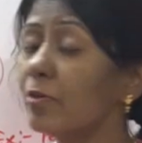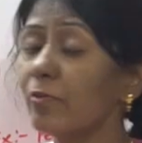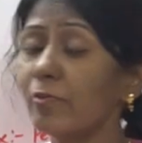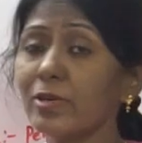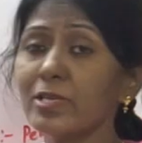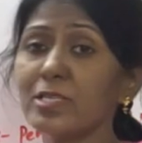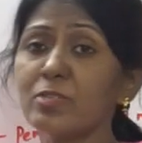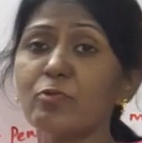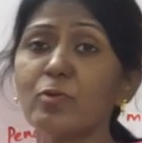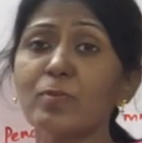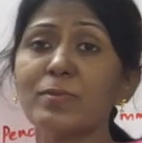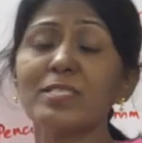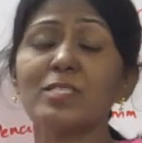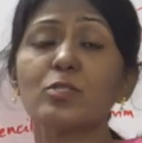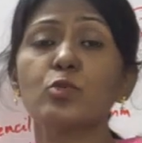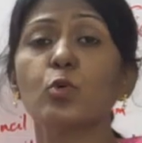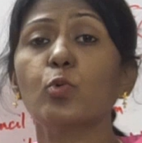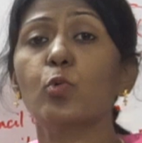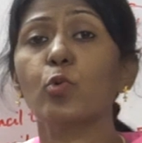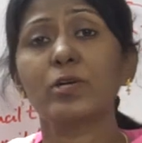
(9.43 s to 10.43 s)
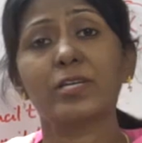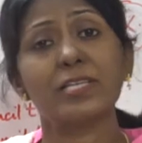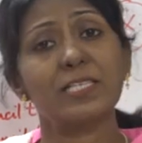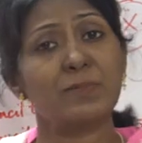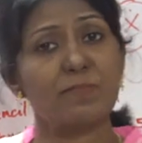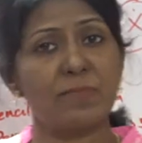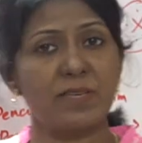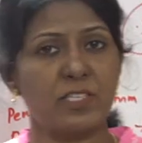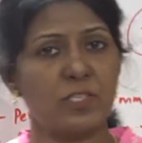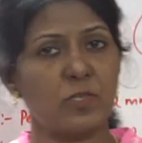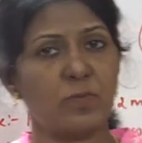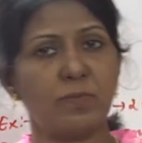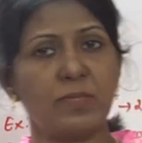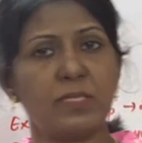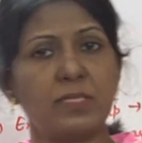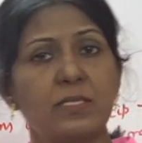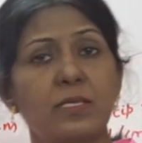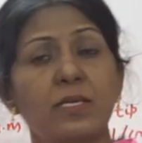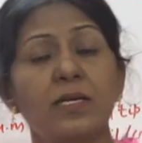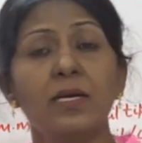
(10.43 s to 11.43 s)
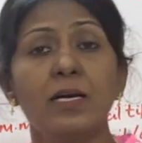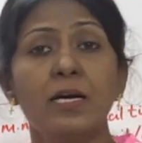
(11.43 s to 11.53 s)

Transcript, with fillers: First we must know what is measurement.